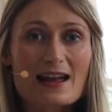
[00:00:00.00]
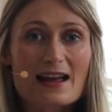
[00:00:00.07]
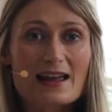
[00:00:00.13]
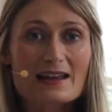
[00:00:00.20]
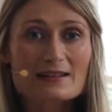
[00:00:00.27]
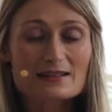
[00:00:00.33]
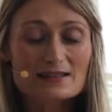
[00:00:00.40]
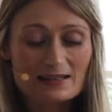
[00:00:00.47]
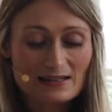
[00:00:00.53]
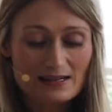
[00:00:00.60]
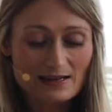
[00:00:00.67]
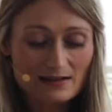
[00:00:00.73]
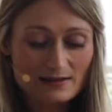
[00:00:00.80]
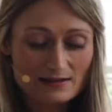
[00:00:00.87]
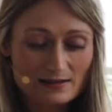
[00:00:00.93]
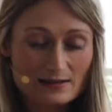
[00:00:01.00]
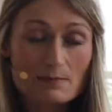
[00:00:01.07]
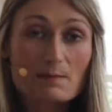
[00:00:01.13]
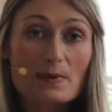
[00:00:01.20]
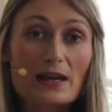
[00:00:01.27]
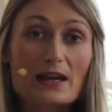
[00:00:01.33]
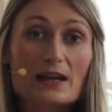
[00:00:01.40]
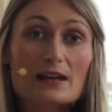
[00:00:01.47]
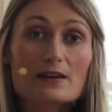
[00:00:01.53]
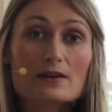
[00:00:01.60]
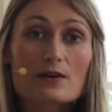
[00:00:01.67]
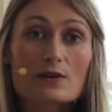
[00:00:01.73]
And it is the bead